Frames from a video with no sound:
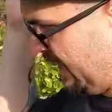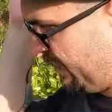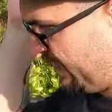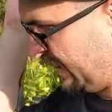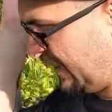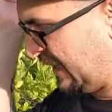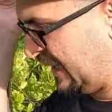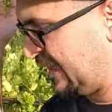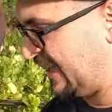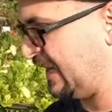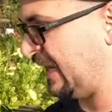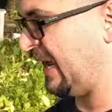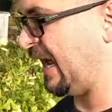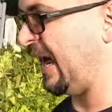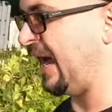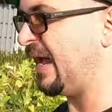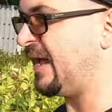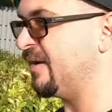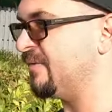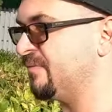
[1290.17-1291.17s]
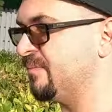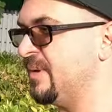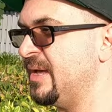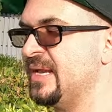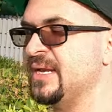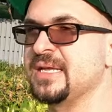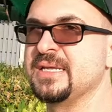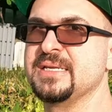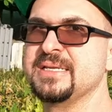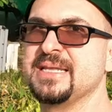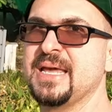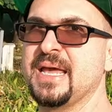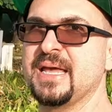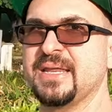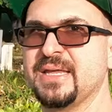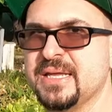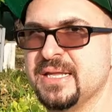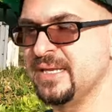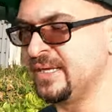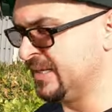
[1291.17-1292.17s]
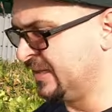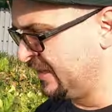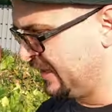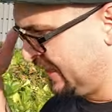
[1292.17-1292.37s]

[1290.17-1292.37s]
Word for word: but I have met and dated